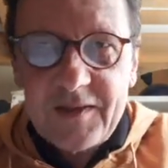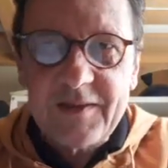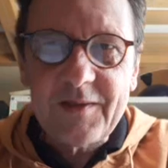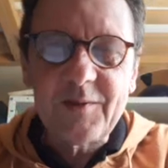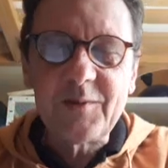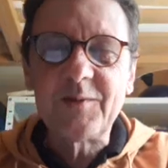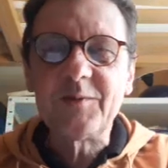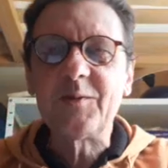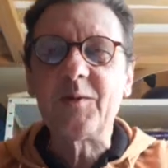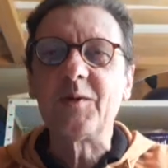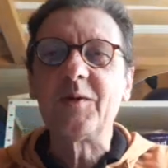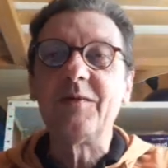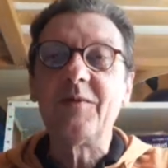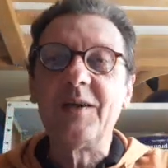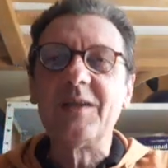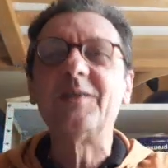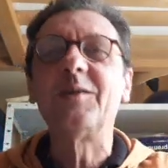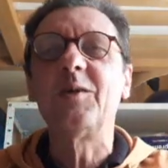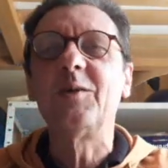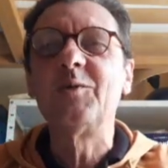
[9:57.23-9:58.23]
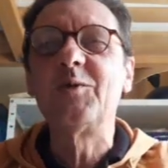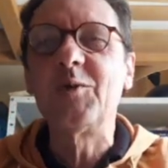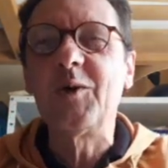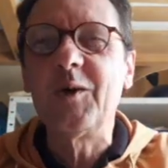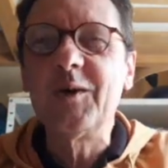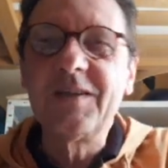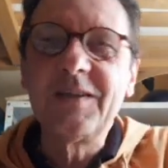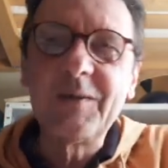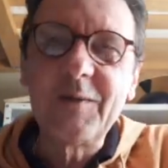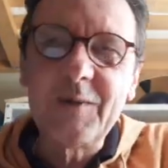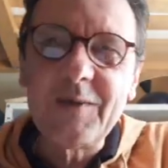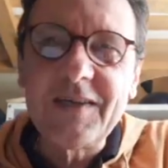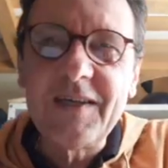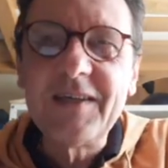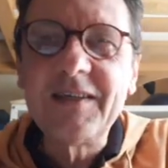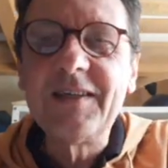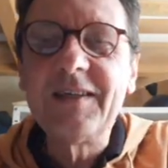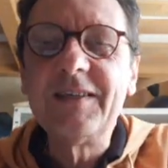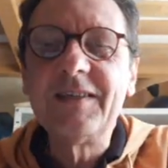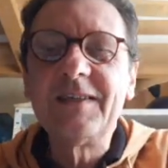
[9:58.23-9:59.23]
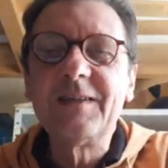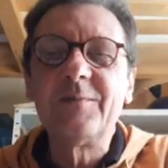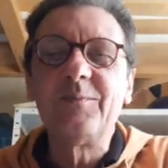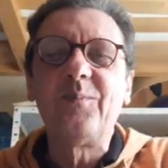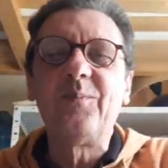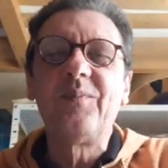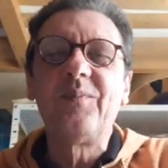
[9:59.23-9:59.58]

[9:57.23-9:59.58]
It's a song of Elton John. It goes like this.